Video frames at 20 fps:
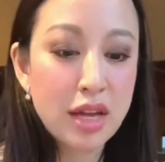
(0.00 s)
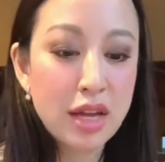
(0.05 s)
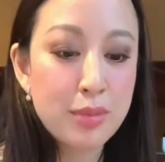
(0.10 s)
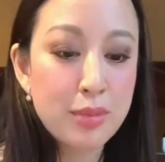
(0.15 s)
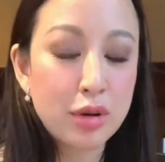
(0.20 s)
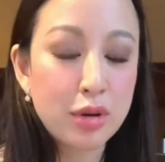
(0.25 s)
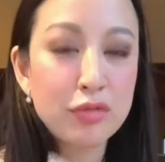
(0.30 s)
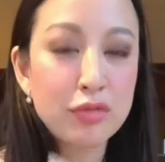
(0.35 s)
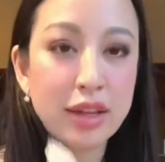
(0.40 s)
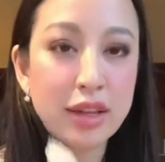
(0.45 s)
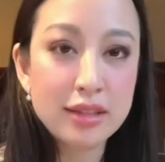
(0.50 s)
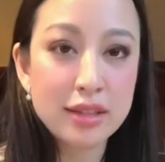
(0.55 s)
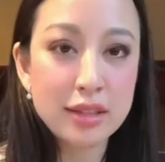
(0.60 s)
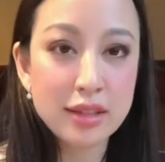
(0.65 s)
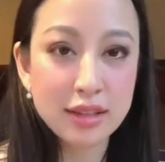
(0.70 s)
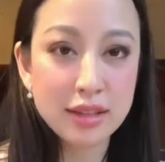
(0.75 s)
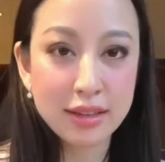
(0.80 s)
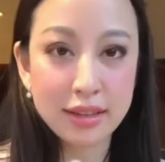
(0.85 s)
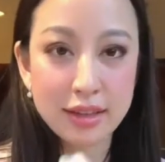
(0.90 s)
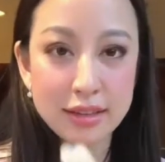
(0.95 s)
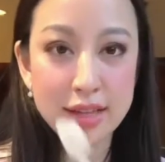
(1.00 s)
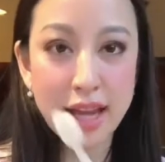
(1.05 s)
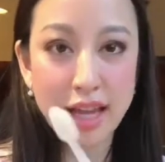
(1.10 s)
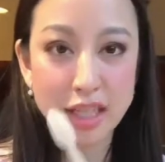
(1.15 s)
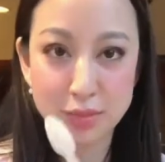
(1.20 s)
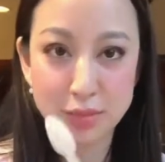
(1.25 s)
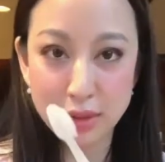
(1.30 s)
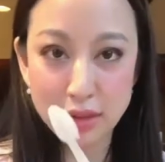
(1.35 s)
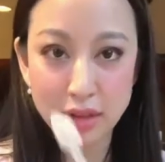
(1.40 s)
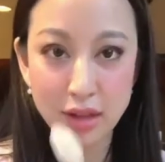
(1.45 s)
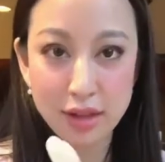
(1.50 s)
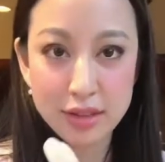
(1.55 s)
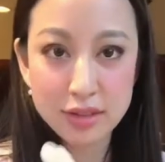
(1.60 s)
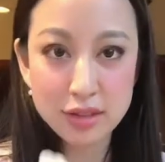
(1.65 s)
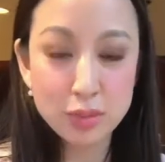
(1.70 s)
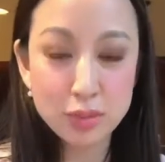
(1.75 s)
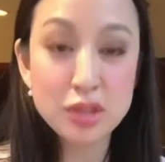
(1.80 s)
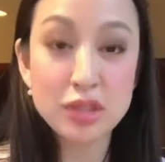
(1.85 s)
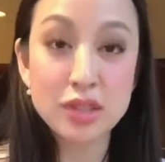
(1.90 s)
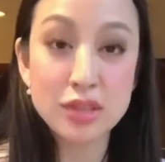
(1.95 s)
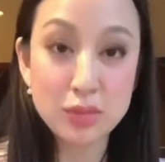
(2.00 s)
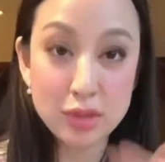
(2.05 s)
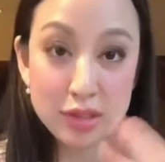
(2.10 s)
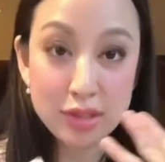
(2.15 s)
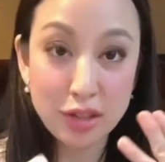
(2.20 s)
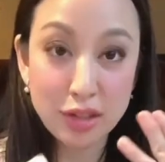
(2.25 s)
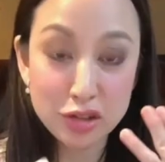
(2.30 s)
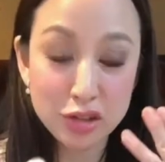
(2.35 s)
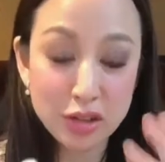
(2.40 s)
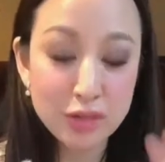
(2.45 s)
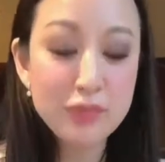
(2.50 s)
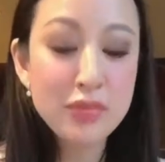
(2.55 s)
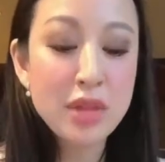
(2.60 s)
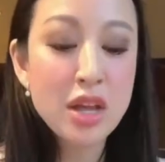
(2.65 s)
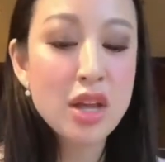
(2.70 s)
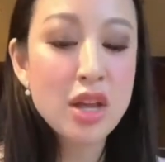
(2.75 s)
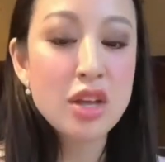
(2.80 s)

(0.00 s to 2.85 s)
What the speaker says: preventing attachment loss, which is recession.